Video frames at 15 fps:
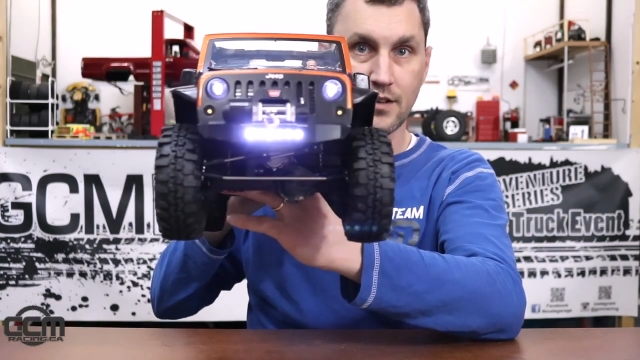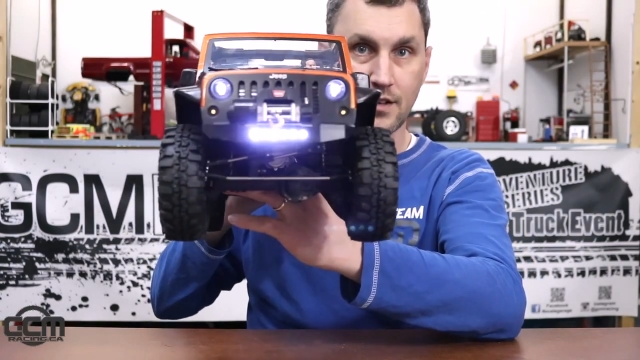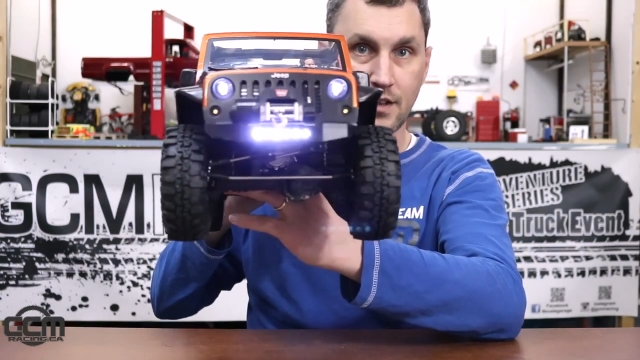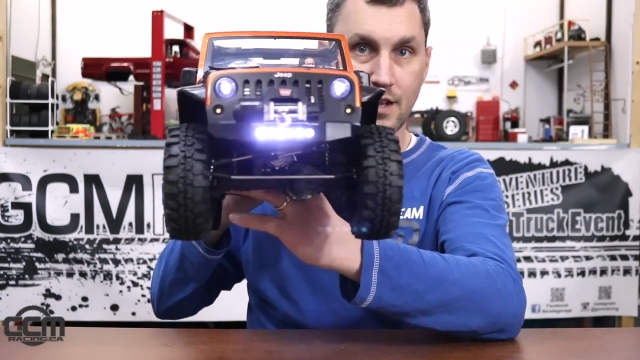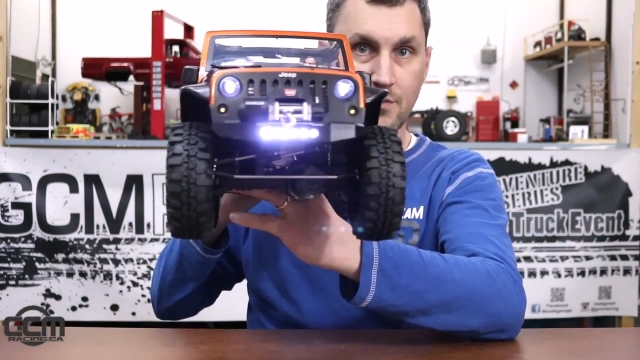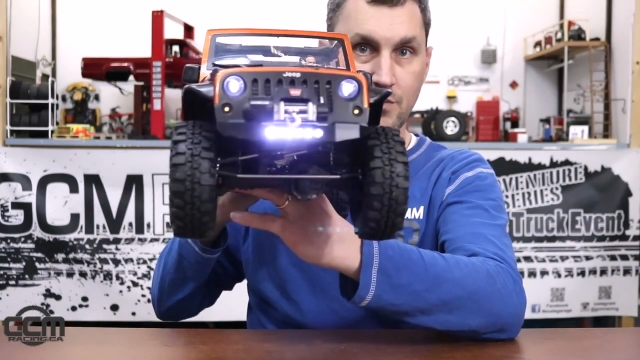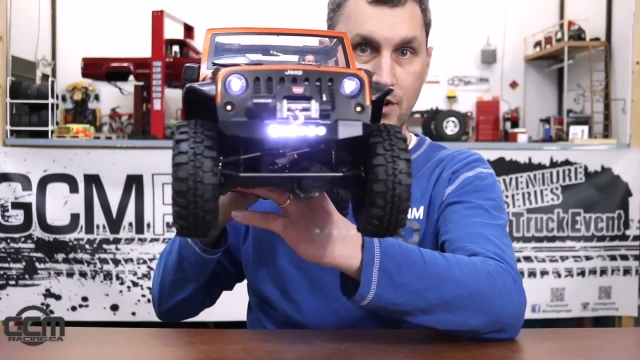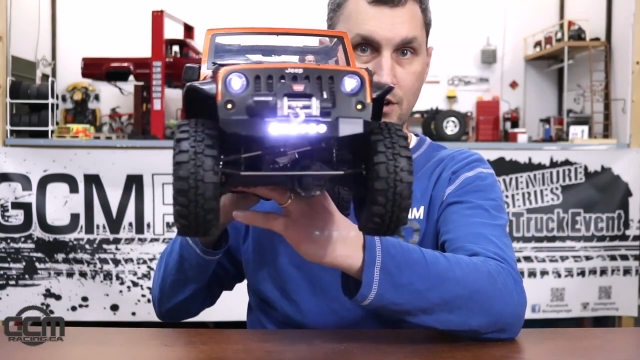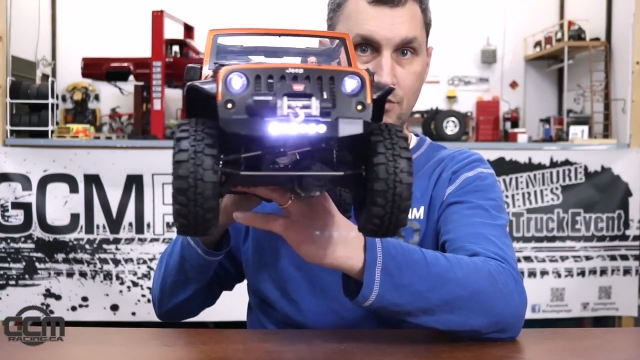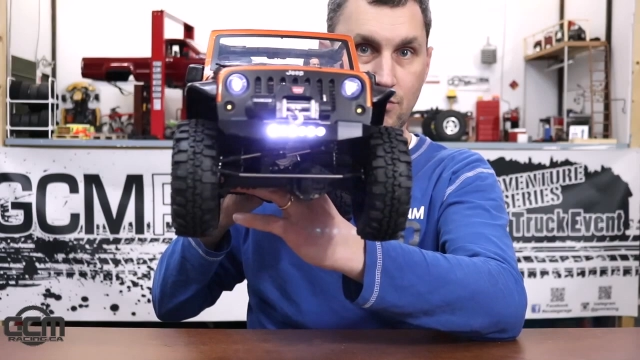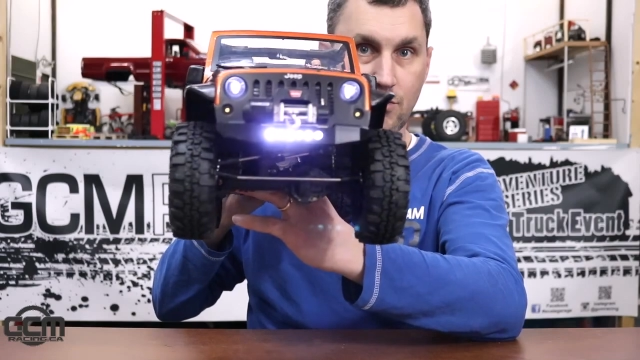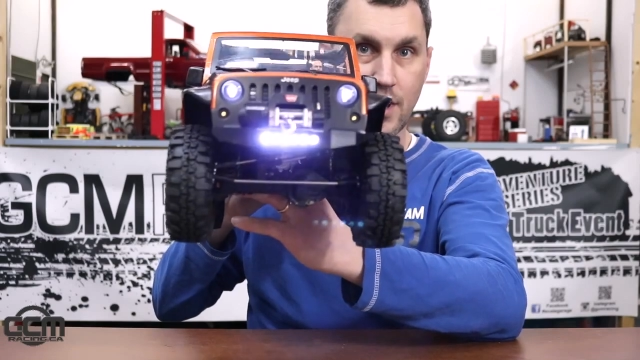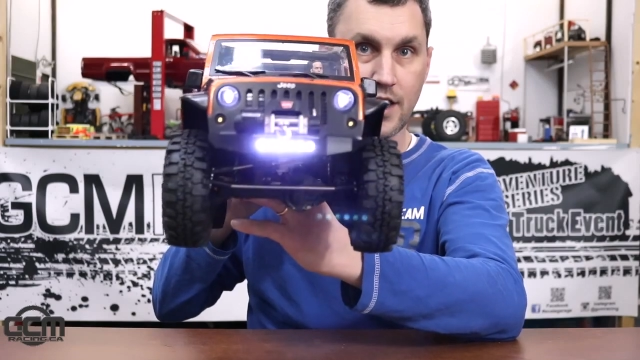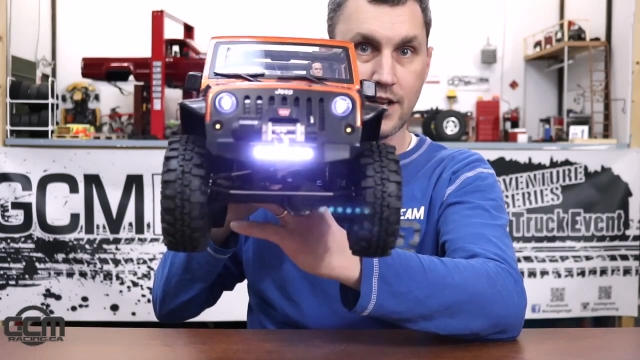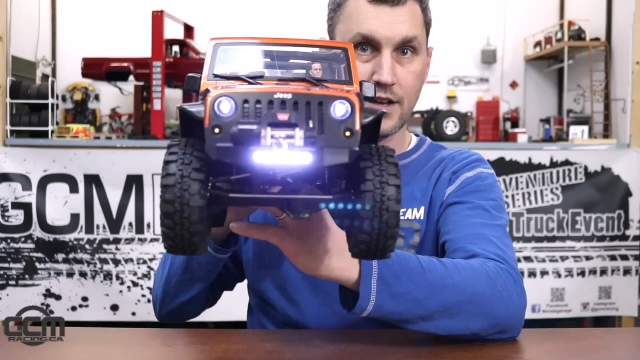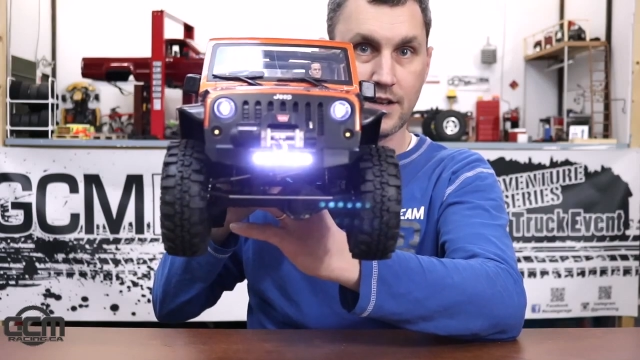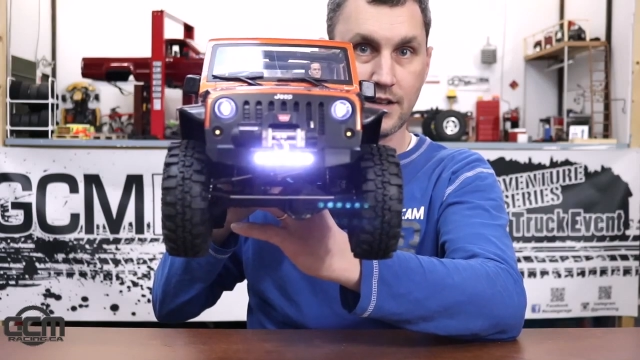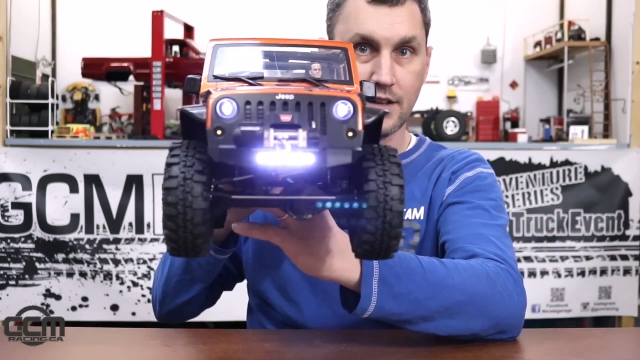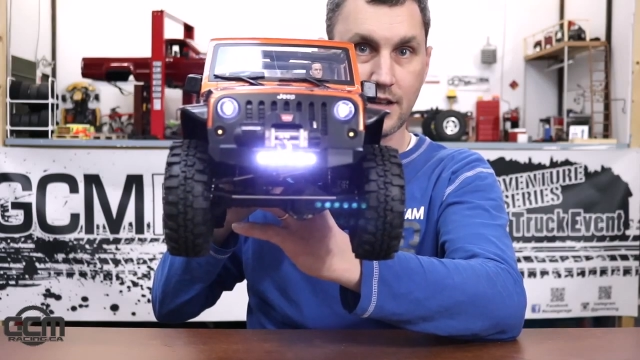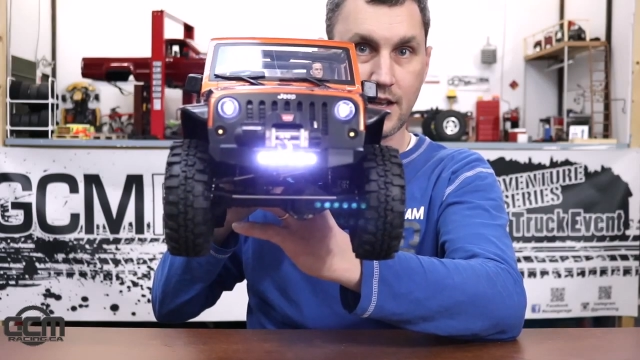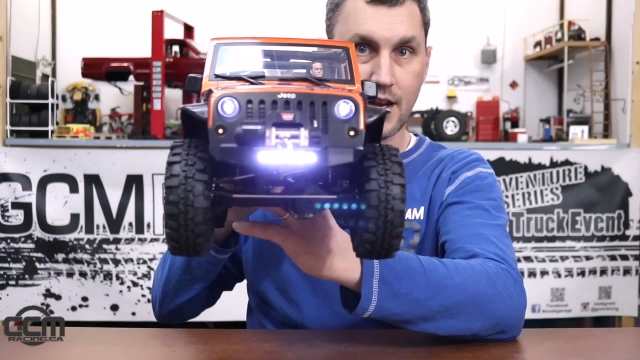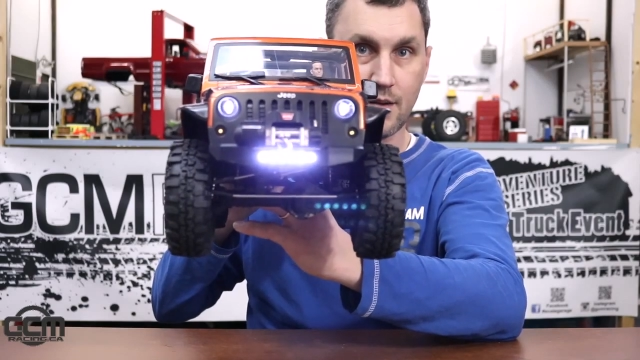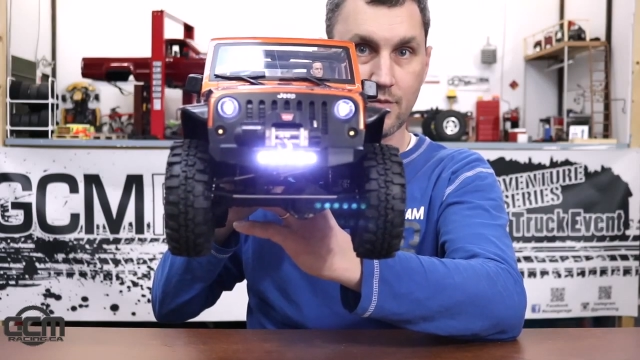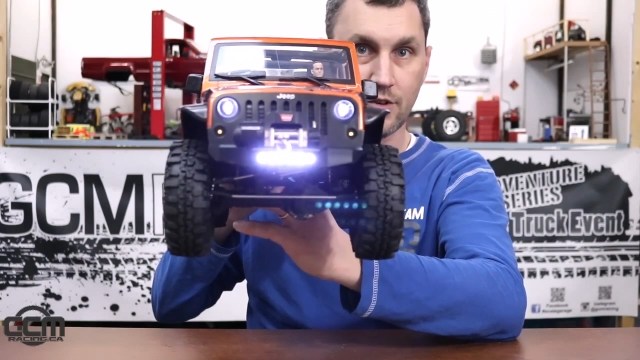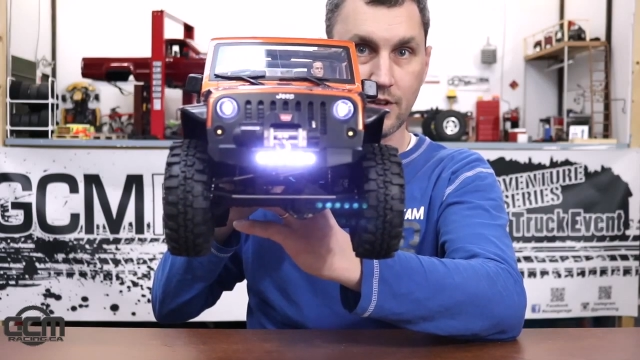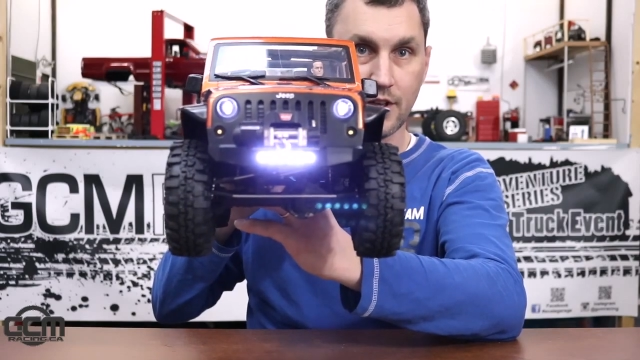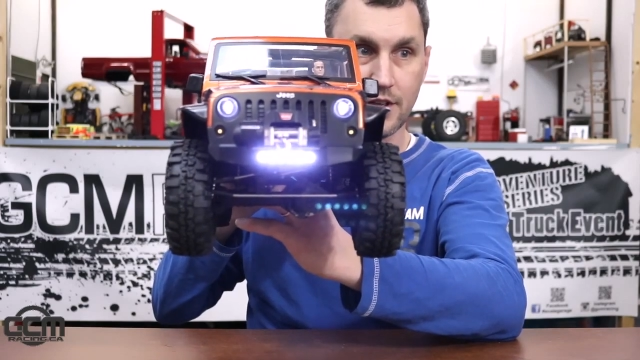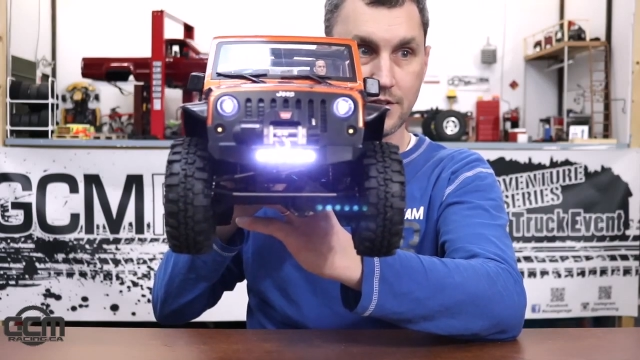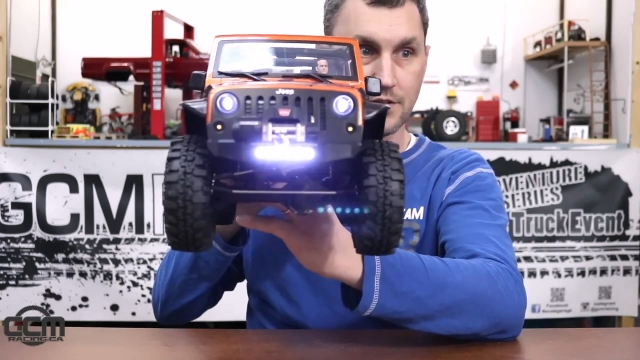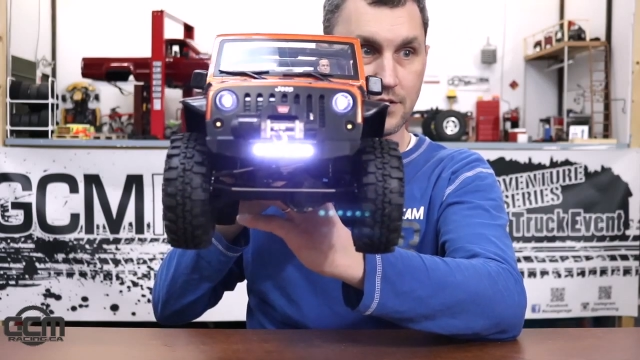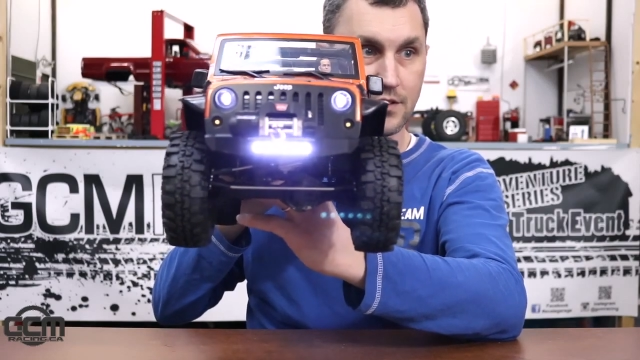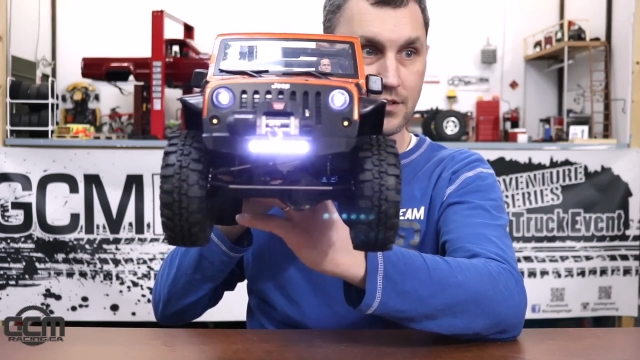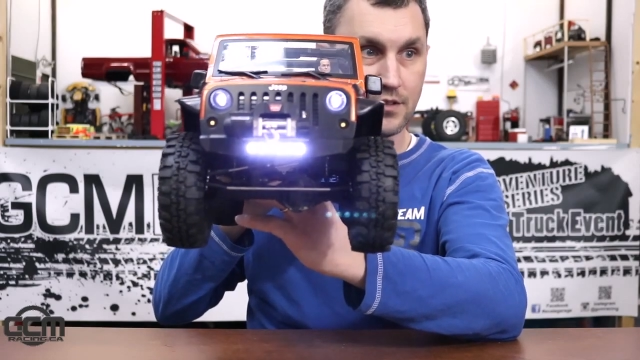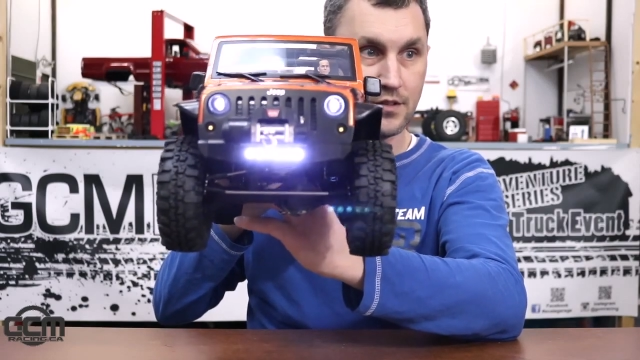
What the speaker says: the light bar right into the camera lens,